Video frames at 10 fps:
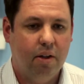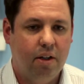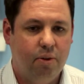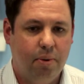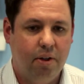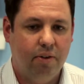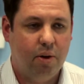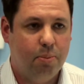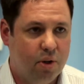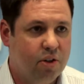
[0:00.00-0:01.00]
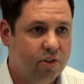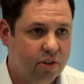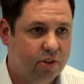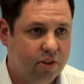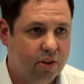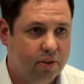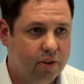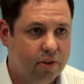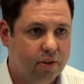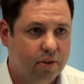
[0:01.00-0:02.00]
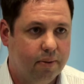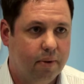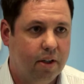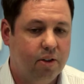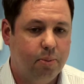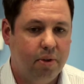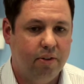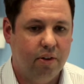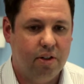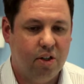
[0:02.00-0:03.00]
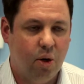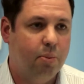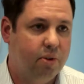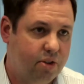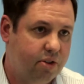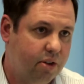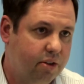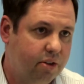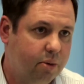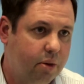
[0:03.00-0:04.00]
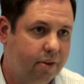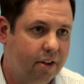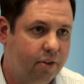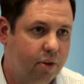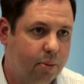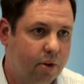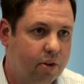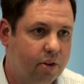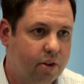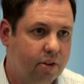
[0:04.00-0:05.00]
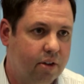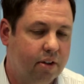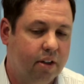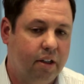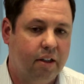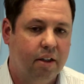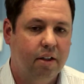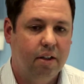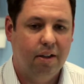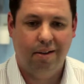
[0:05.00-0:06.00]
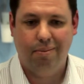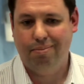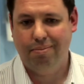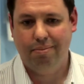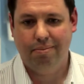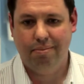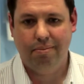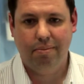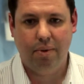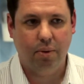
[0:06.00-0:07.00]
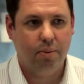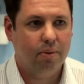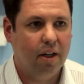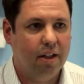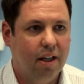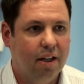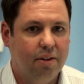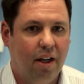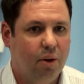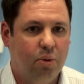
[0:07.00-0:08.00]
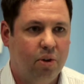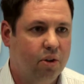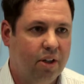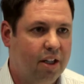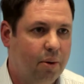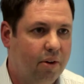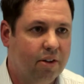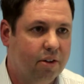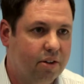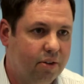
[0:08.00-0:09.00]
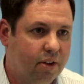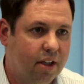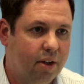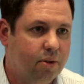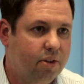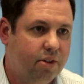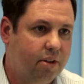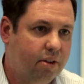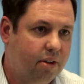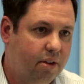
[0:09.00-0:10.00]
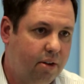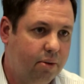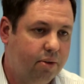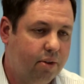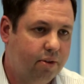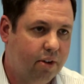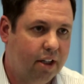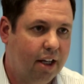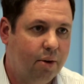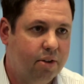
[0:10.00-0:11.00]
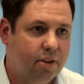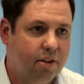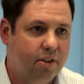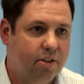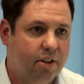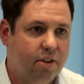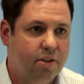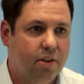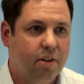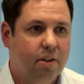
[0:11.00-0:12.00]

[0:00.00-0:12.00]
it's been a very personal service, and it's been a very competent service that we've had from Condies, and I think, you know, I wouldn't look anywhere else for an accountancy, you know, for an accountant at this stage.